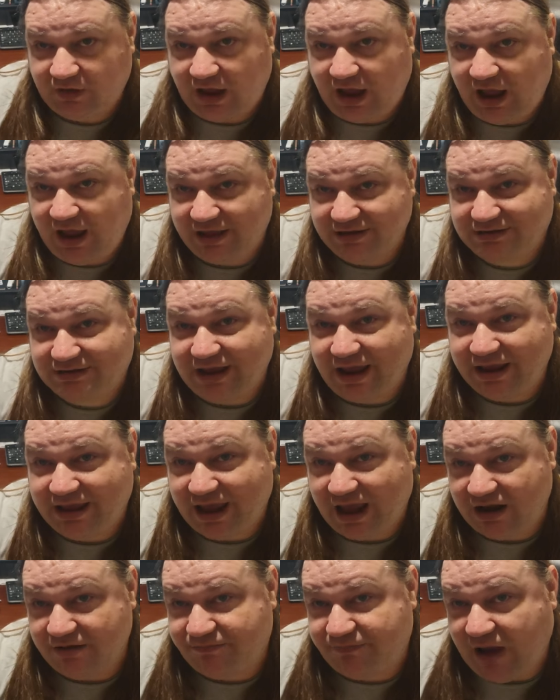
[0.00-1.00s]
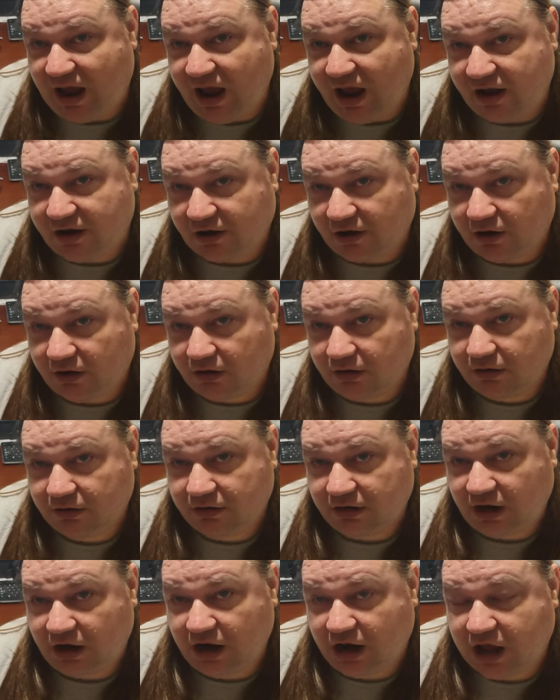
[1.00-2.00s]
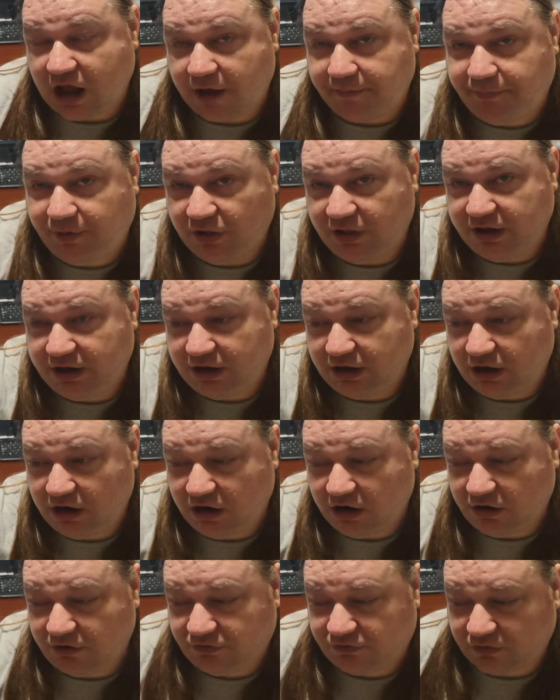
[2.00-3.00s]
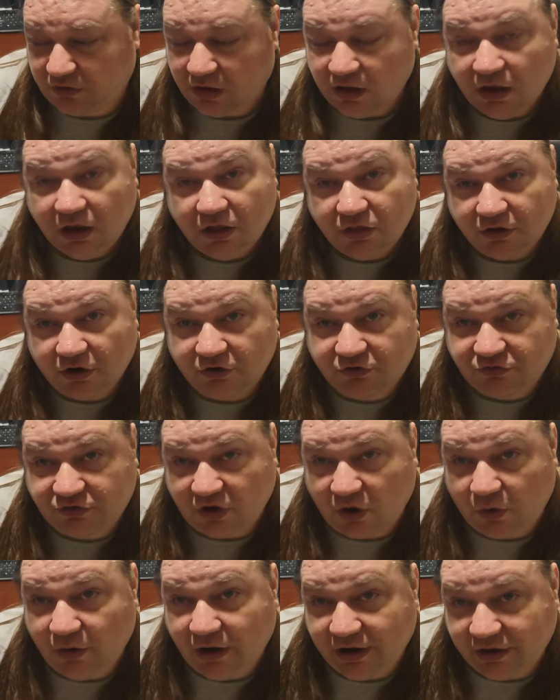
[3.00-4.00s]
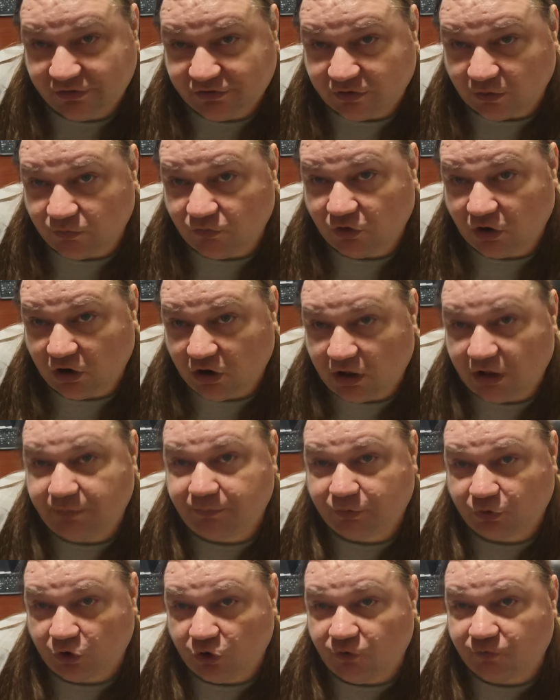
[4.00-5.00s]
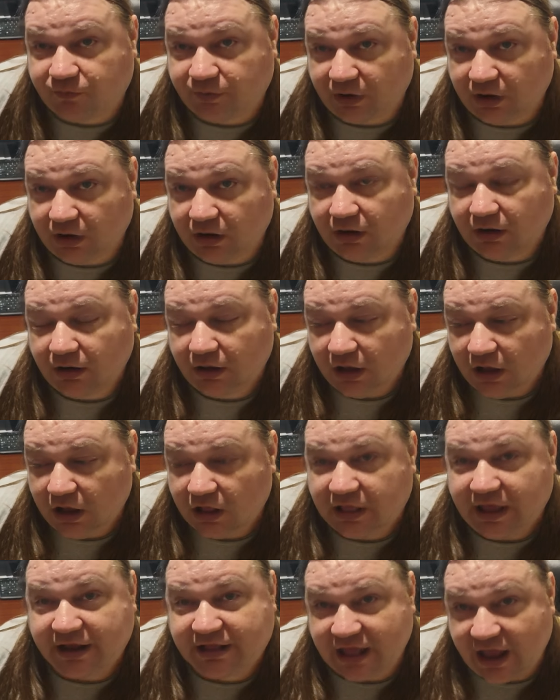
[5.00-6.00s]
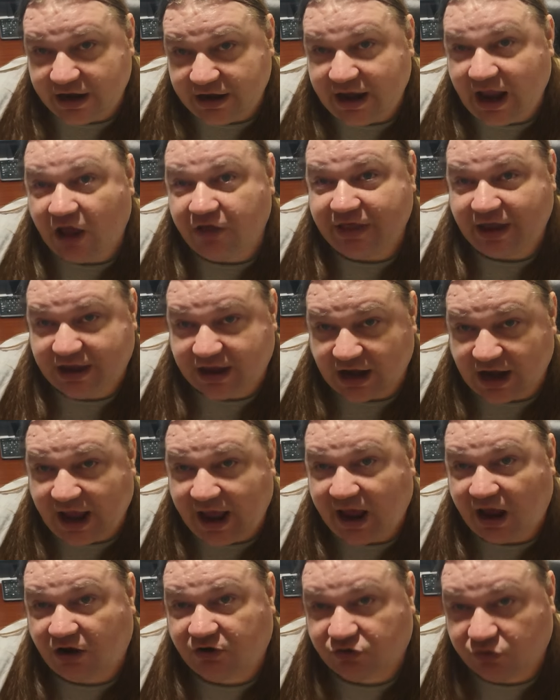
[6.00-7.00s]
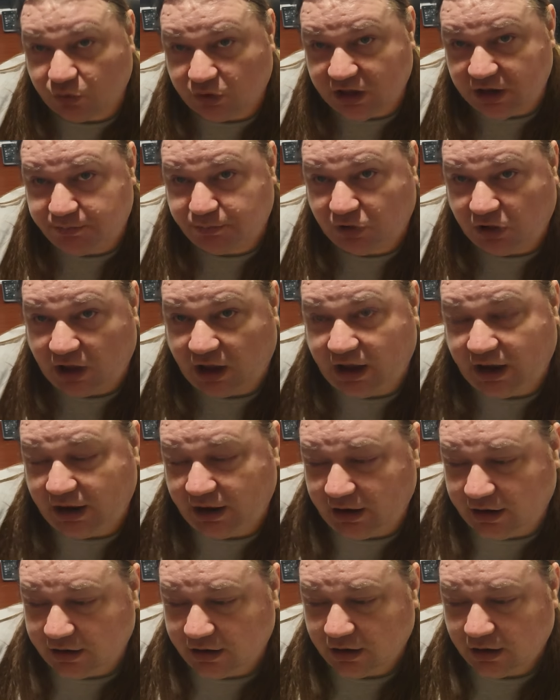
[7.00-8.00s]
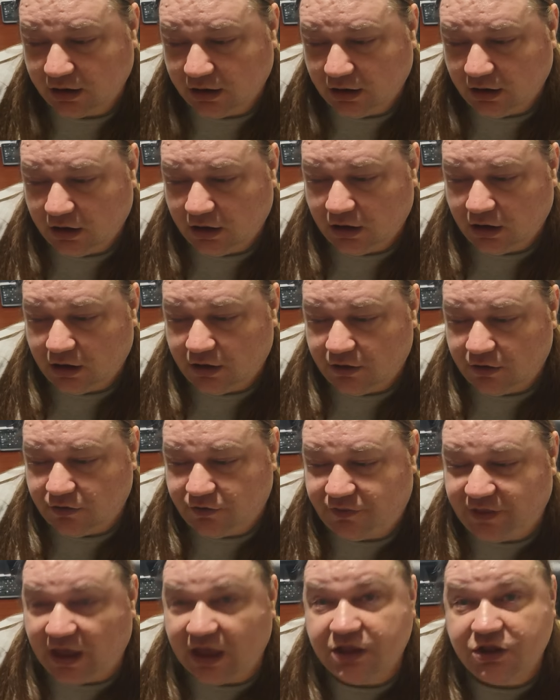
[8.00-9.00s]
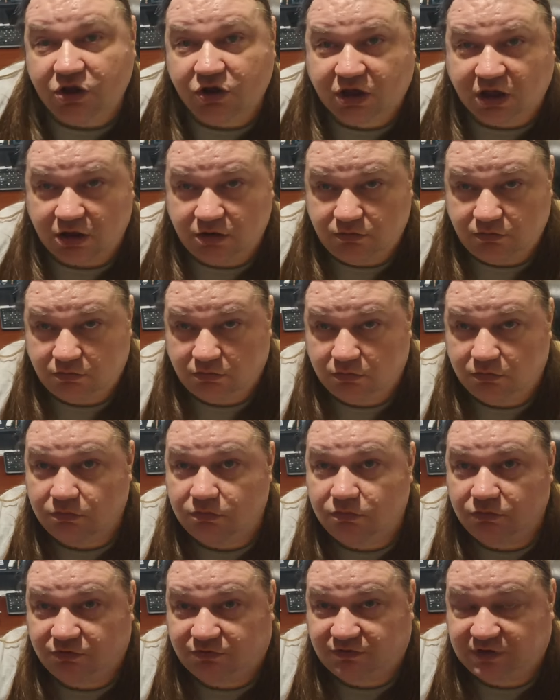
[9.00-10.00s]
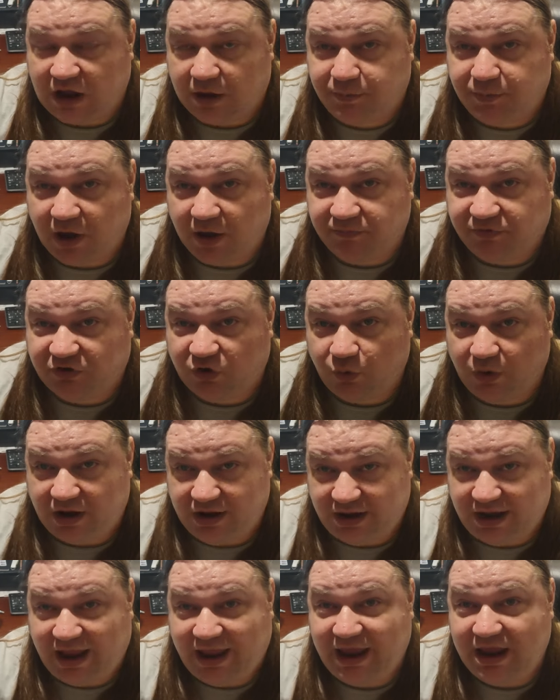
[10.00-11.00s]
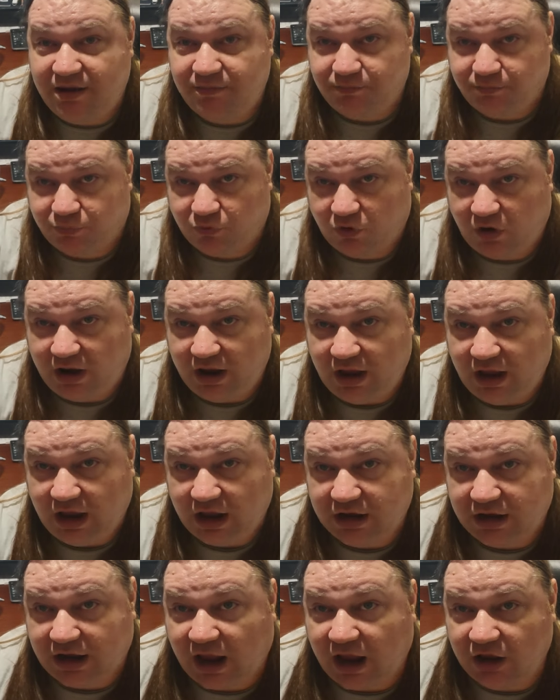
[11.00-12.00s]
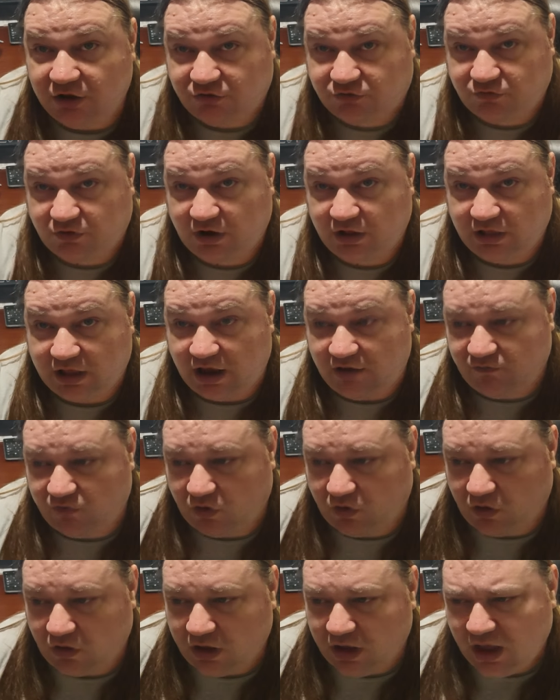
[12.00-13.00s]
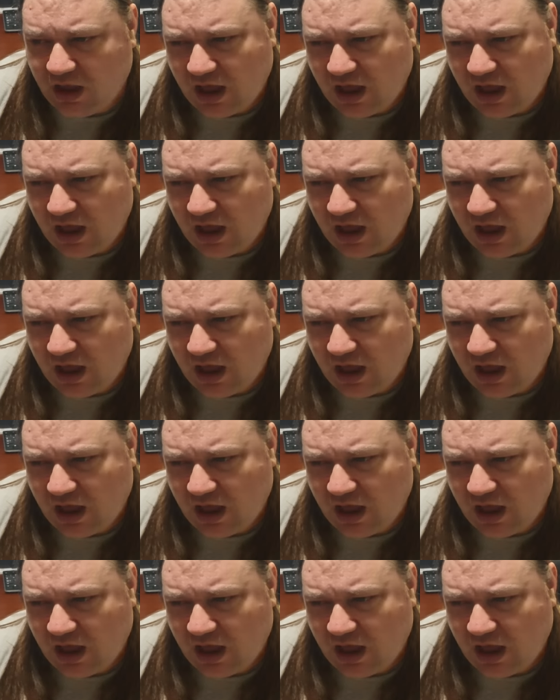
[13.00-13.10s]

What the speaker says: As they get better in a couple of years, they're showing some real improvement. Now they can actually play. Then you can step up to a name brand entry level.